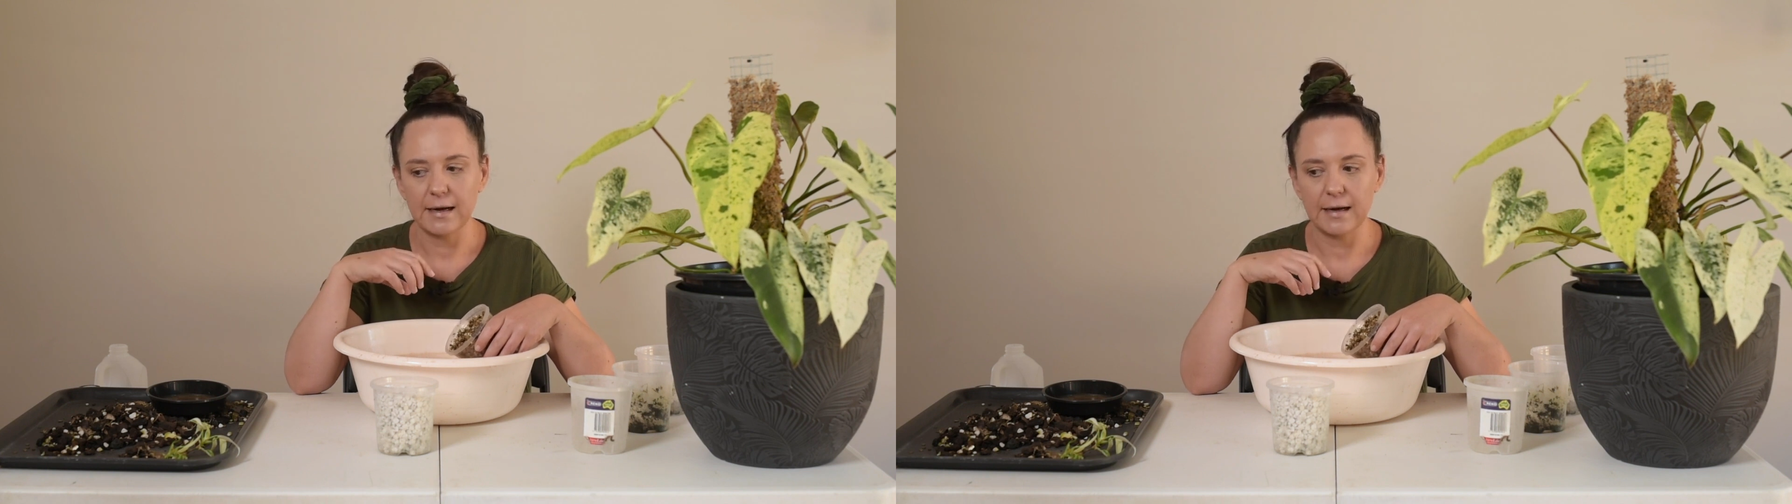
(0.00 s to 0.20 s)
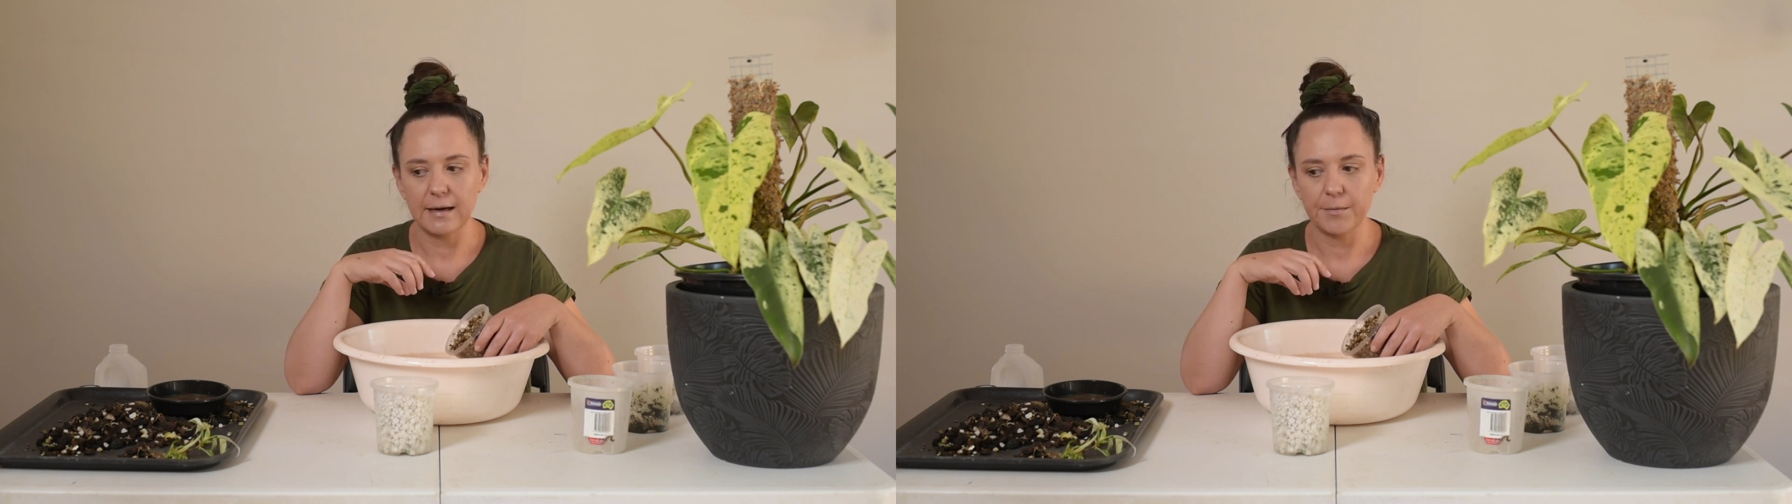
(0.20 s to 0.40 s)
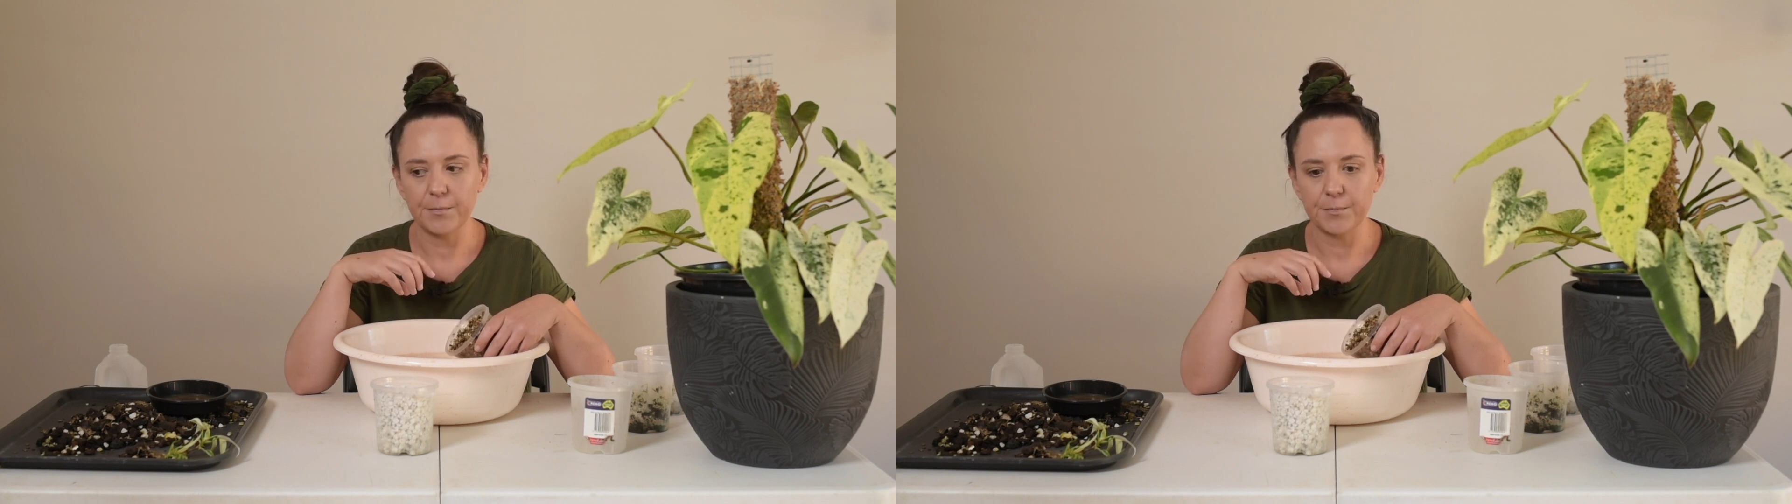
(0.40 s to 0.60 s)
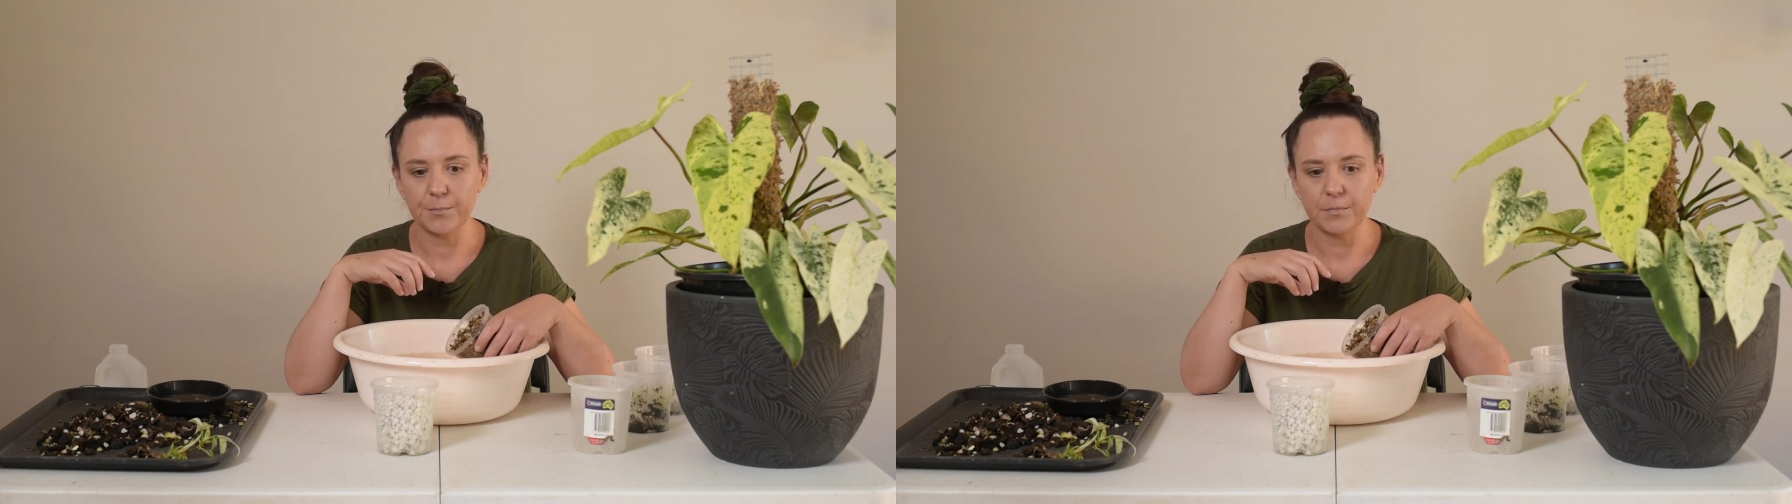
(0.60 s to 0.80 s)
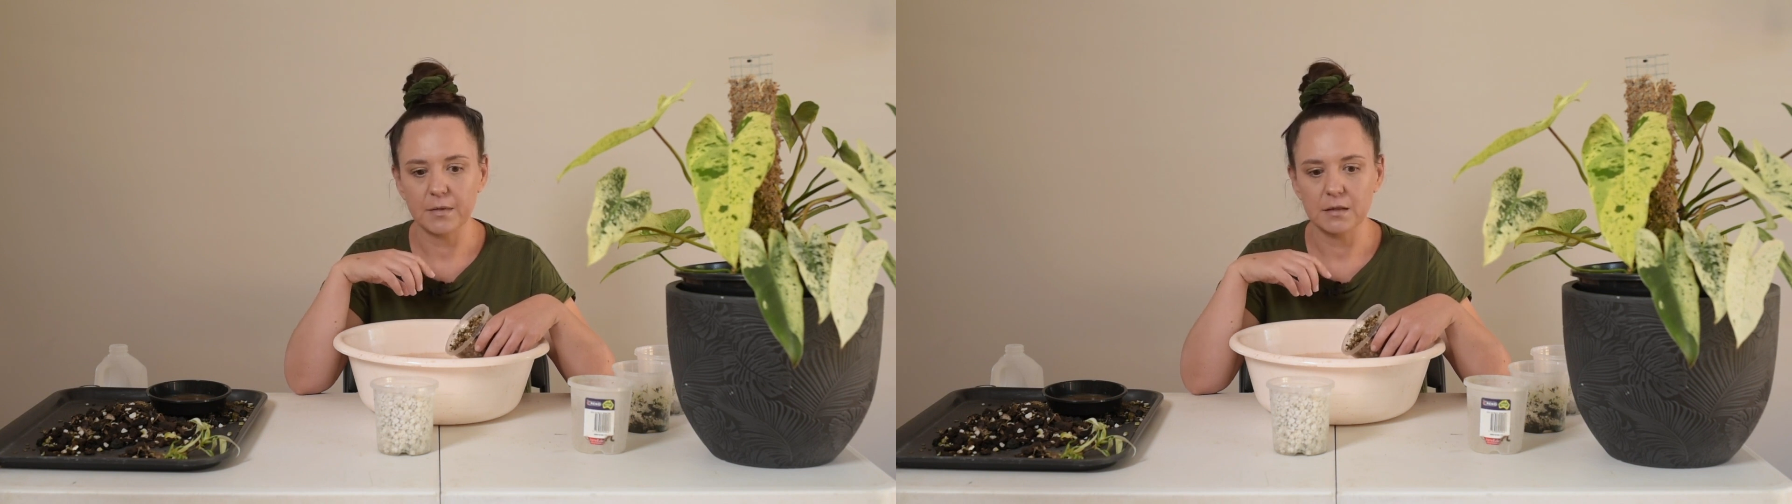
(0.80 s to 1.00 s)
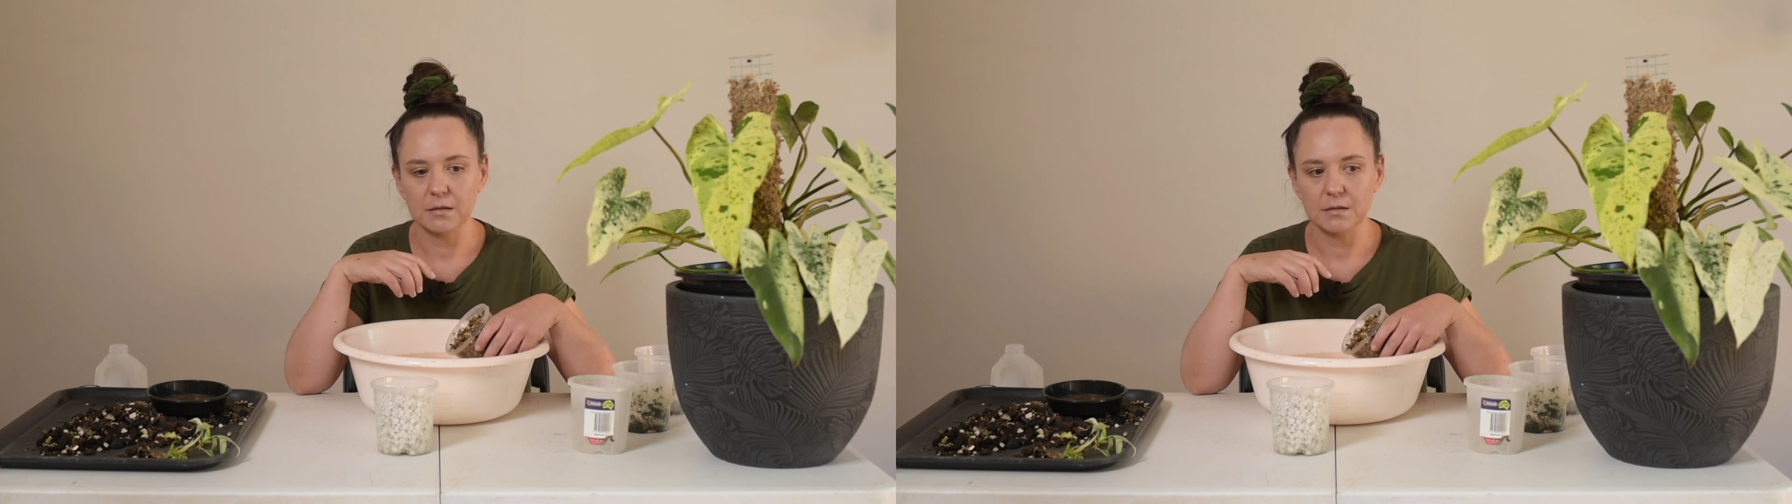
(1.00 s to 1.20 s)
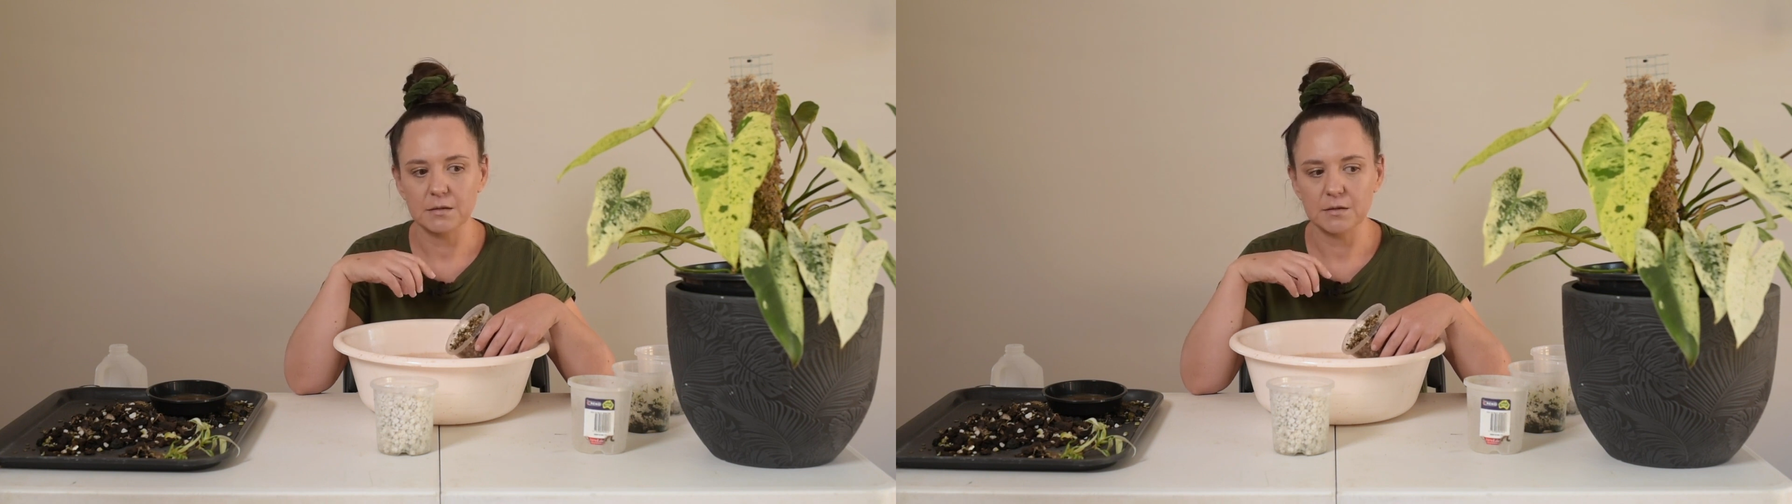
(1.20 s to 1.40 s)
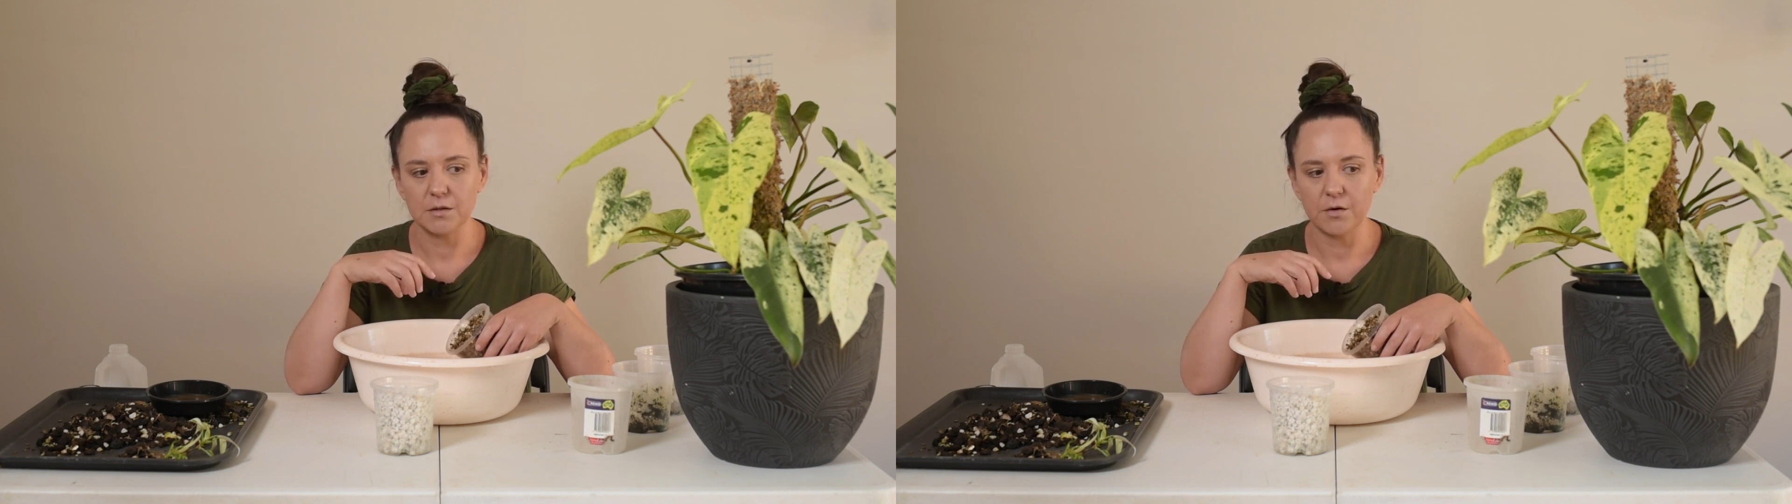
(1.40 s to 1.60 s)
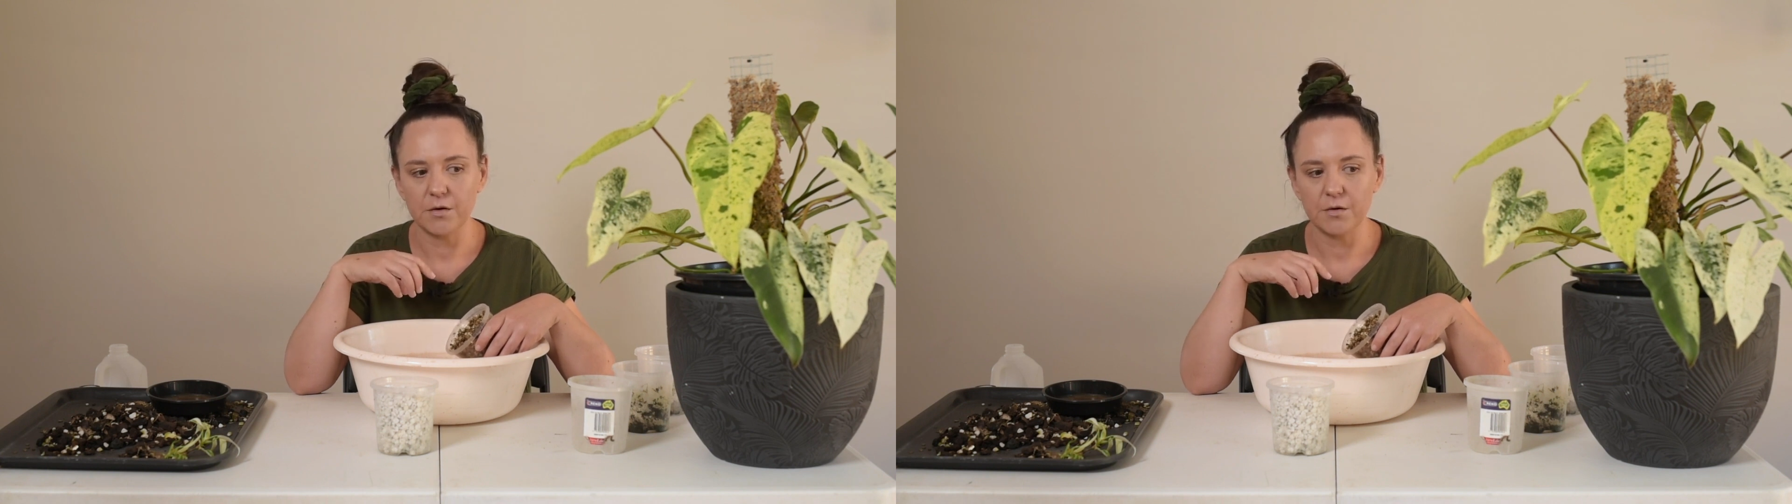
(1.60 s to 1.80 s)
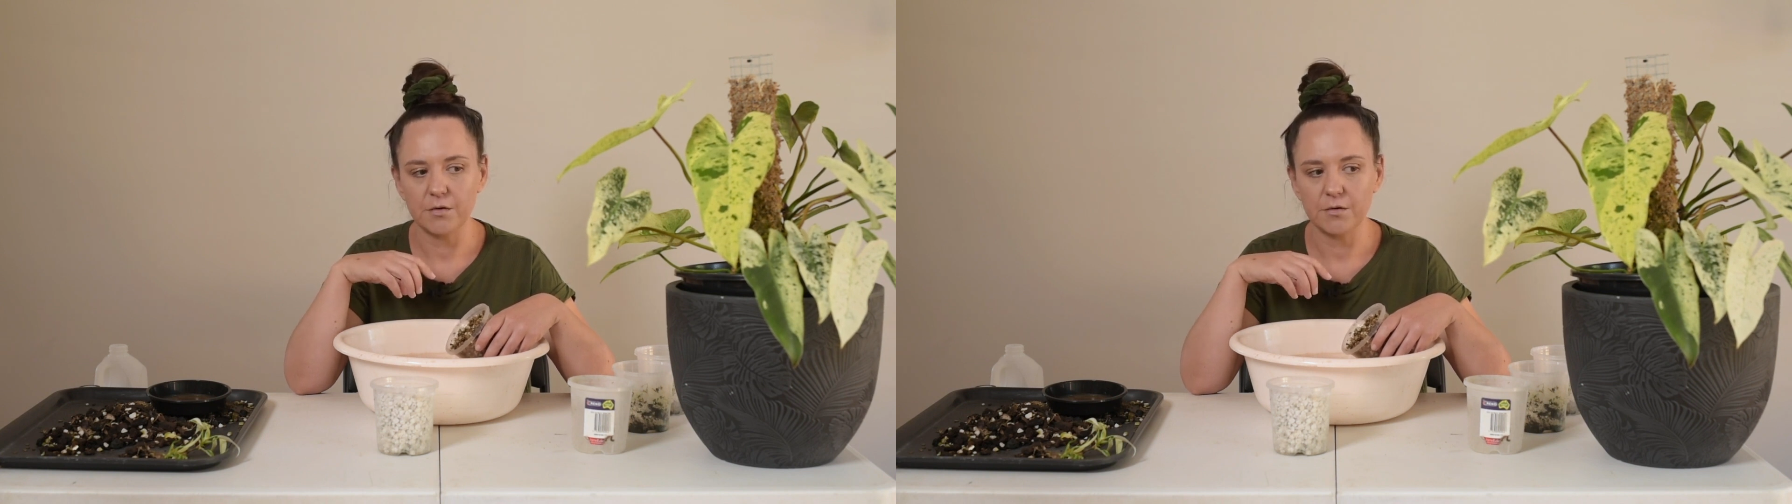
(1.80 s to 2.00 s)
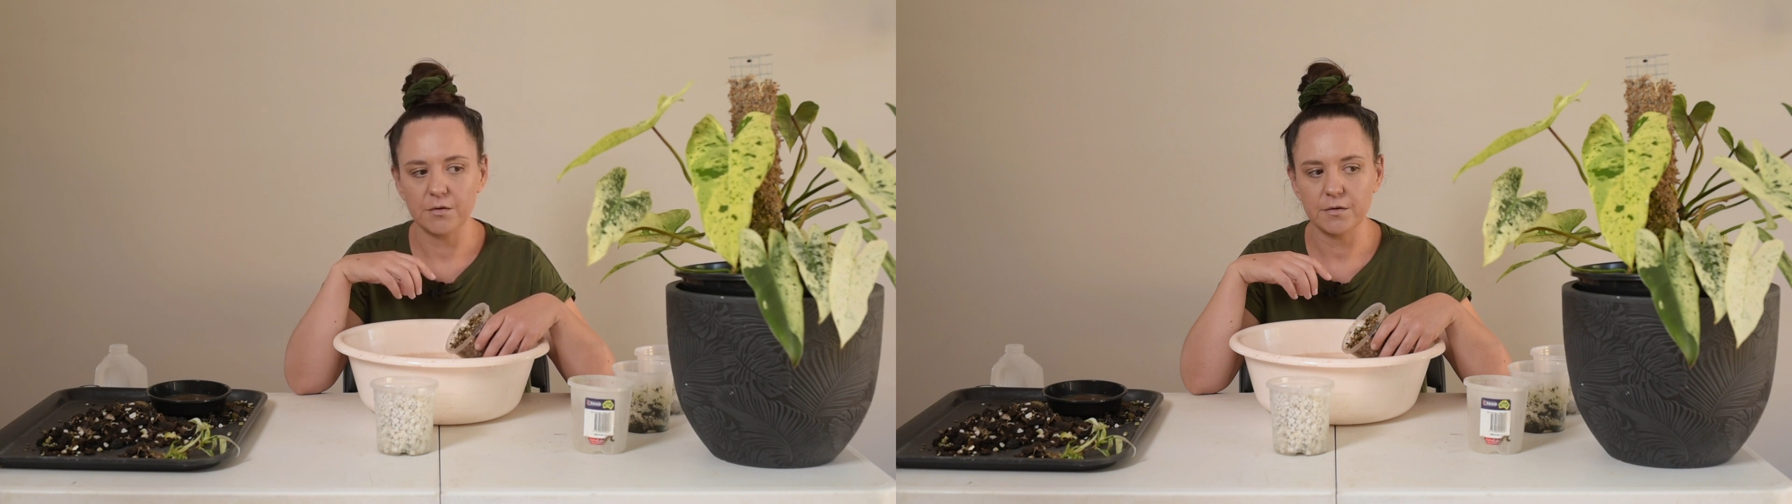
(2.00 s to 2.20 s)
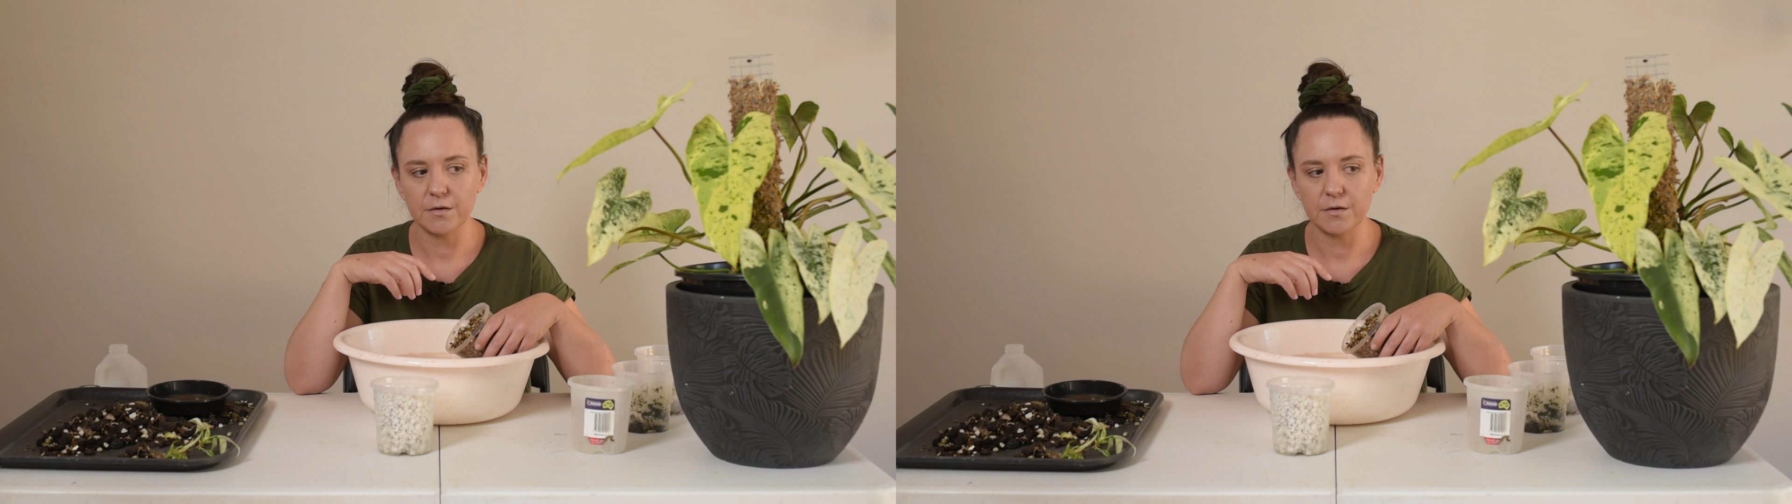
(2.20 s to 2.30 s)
Um, so